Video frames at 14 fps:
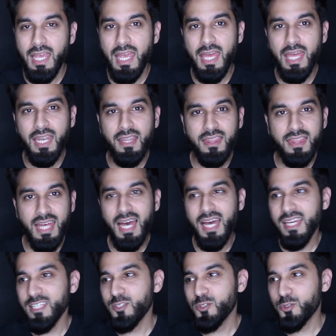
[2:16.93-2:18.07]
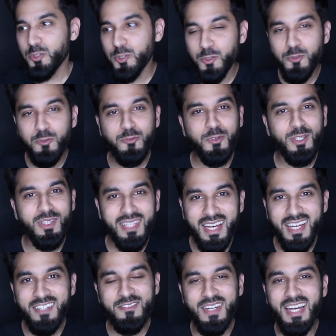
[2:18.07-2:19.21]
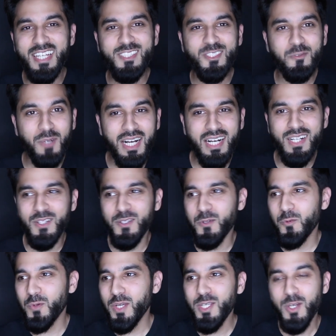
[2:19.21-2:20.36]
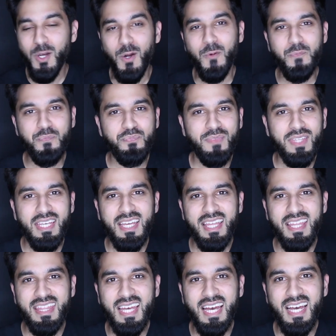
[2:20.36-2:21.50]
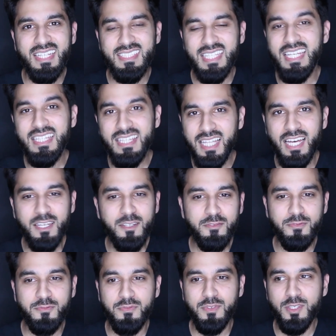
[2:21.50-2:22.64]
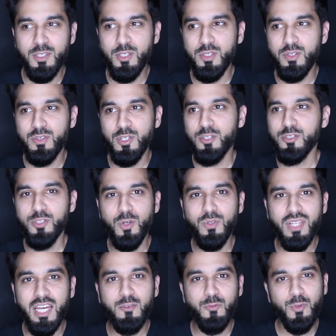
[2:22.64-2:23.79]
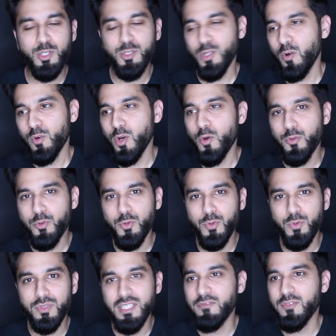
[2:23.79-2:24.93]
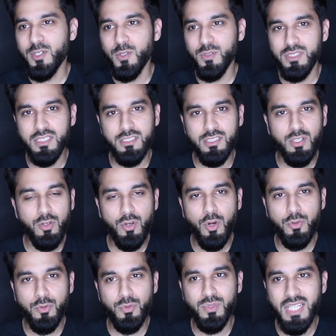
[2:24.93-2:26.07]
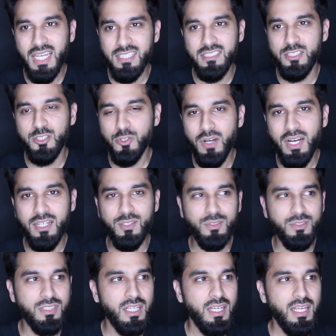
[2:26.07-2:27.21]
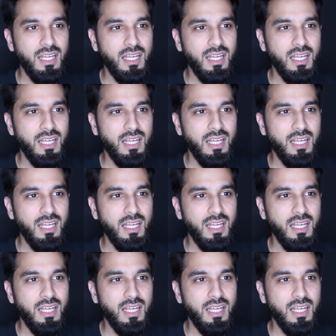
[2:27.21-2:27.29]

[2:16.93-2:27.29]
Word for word: And that is true for life as well. We know that in life, there's no life where you don't go through difficulties, you don't go through tests and trials,